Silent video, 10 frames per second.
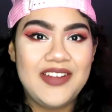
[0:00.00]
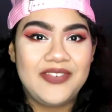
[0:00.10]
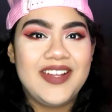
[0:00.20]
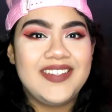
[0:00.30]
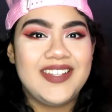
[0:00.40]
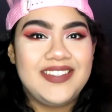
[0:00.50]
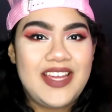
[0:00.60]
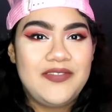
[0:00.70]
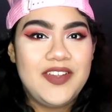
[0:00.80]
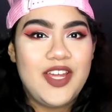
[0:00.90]
Hi friends, it's
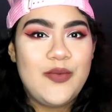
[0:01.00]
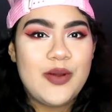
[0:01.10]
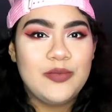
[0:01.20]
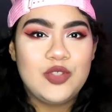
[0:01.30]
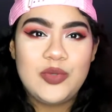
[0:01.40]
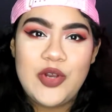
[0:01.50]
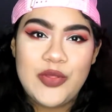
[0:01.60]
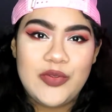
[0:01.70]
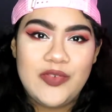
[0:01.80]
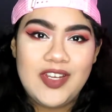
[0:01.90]
Stephy and welcome to
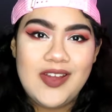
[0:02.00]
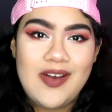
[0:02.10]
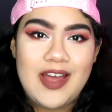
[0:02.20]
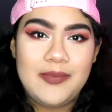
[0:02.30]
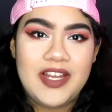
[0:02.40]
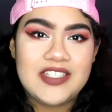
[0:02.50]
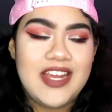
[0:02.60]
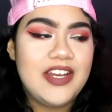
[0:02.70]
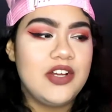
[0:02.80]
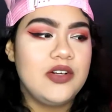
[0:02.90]
another video on my
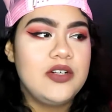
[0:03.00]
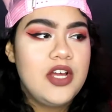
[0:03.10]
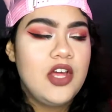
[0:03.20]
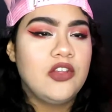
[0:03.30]
channel.